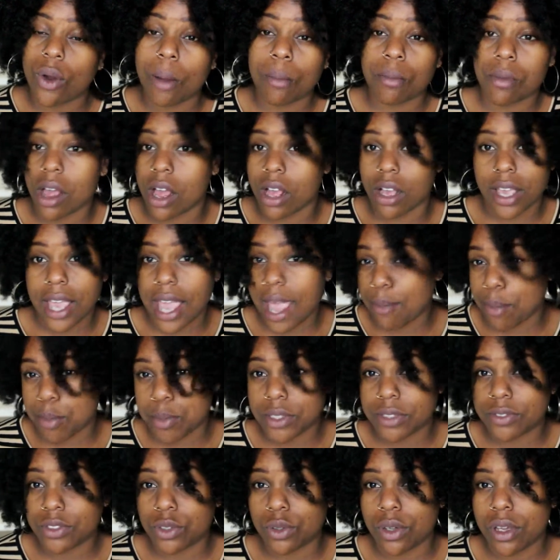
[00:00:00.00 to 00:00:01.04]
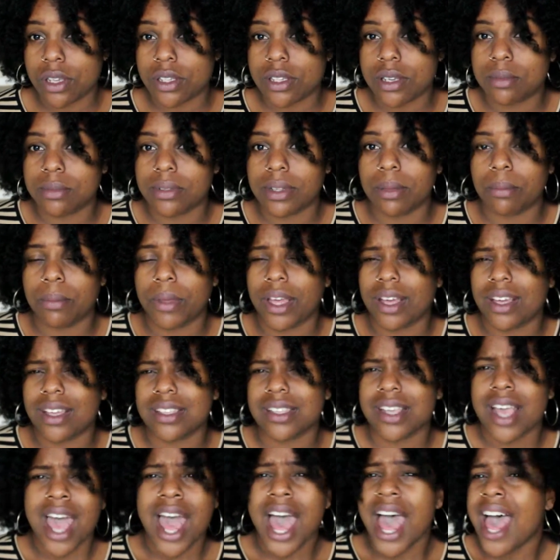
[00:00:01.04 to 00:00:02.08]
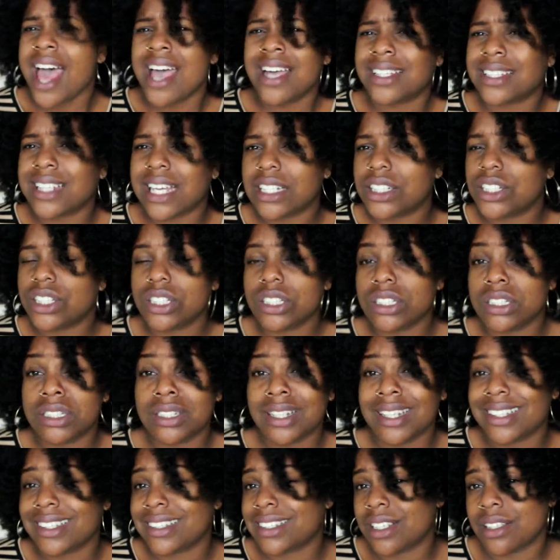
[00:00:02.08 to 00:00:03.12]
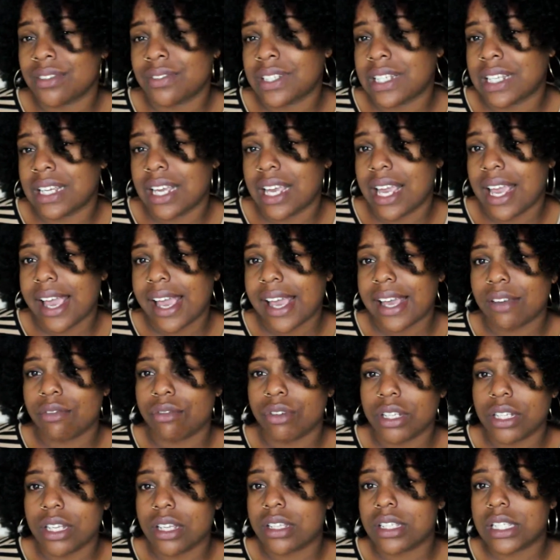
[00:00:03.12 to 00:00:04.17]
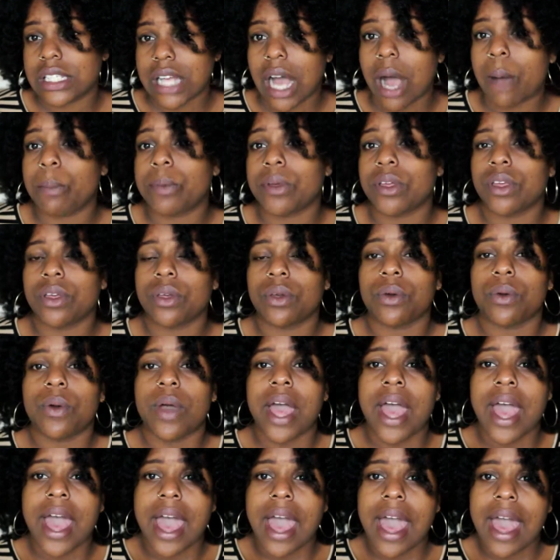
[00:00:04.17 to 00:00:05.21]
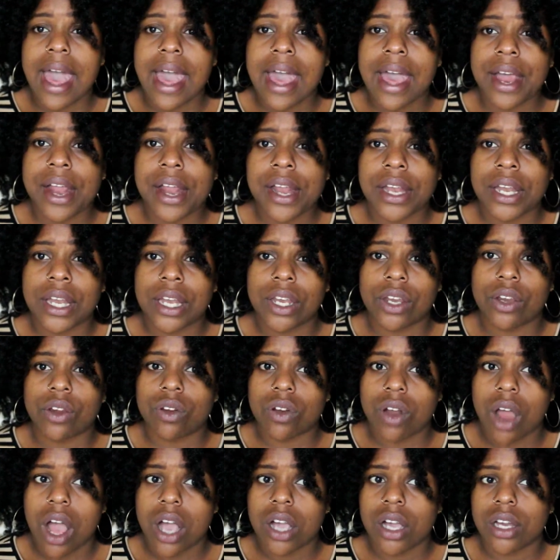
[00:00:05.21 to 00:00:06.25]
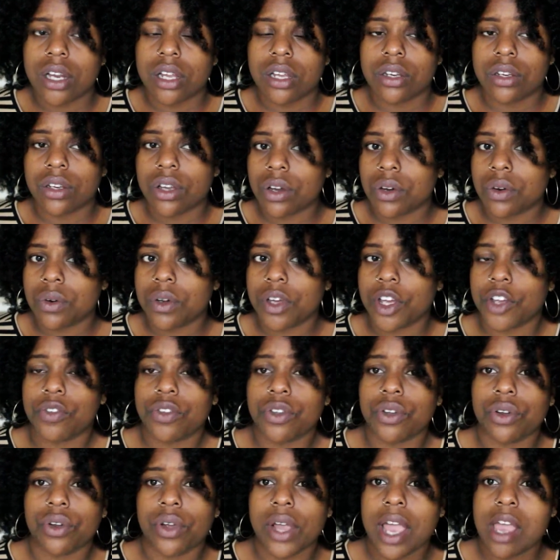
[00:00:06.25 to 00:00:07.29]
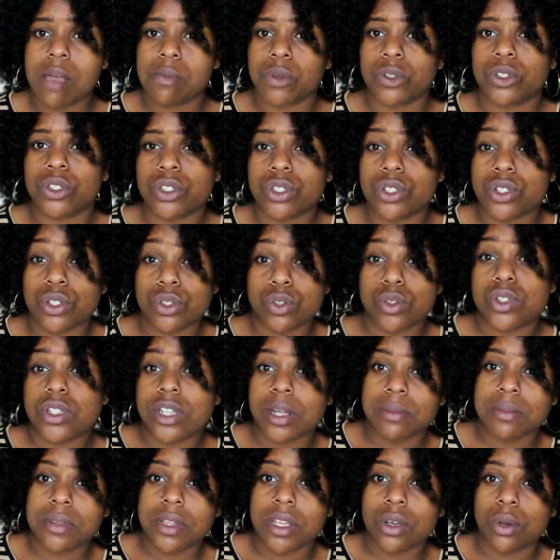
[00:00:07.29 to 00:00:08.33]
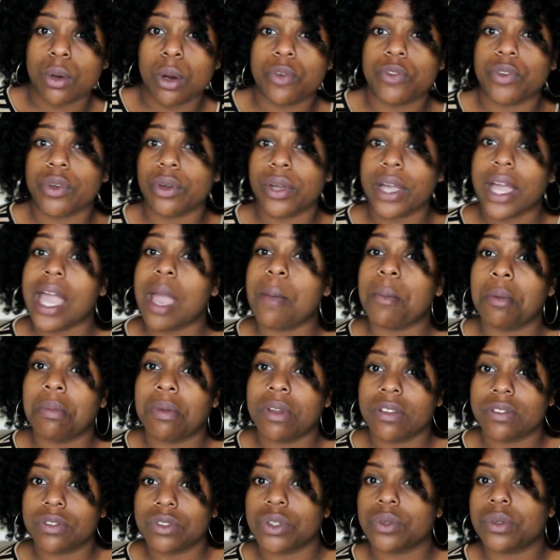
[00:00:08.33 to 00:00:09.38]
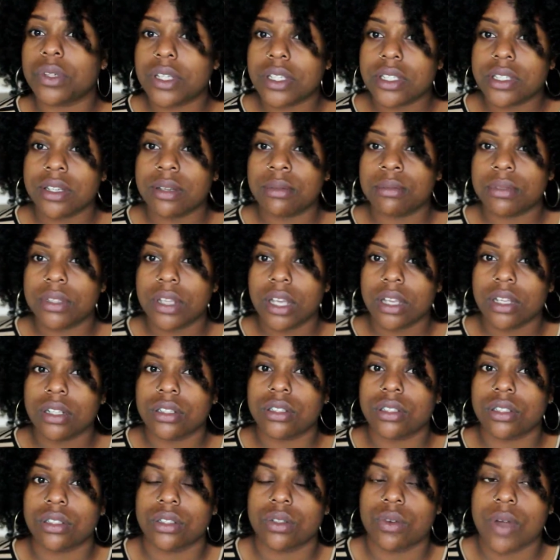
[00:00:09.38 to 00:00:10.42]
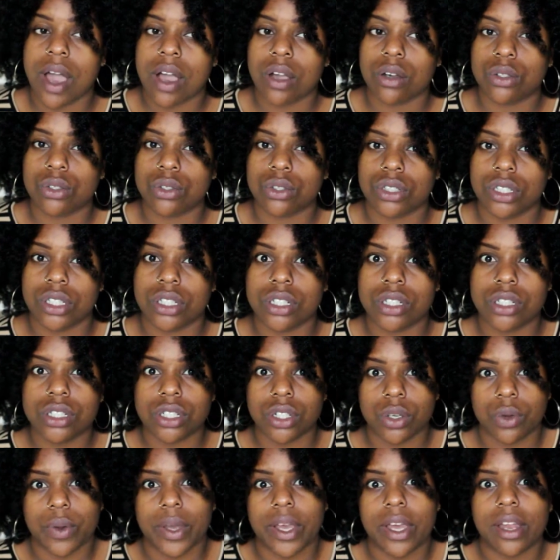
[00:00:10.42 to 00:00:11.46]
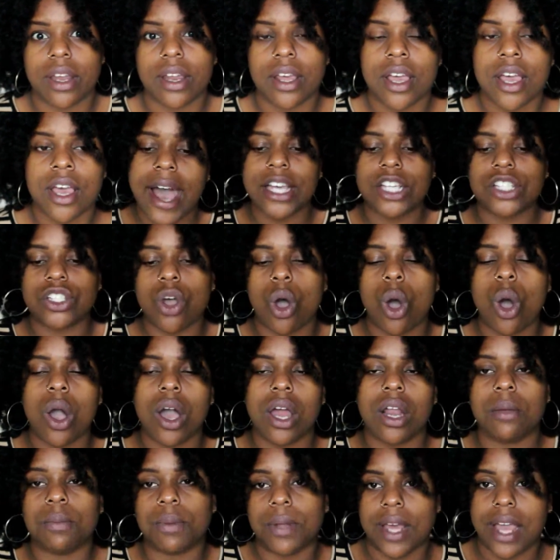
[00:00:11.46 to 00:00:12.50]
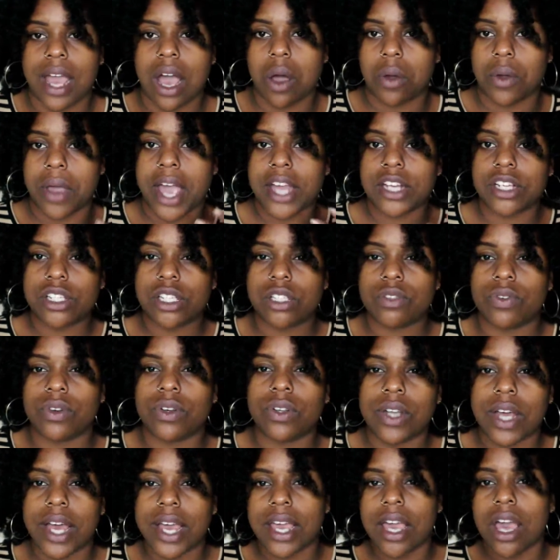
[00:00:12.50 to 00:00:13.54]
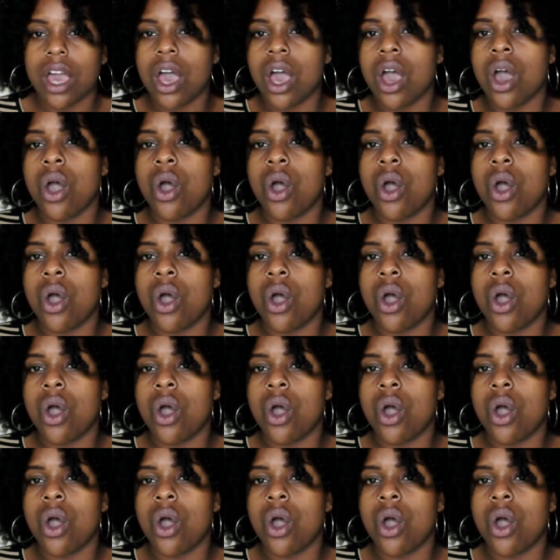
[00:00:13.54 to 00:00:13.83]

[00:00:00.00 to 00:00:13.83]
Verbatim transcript: or I'm not capable of doing something because that's just negativity really stopping you. And you're not going to know if you're able to do something or if you're capable of doing something until you actually do it. It's all going to play out. I just feel like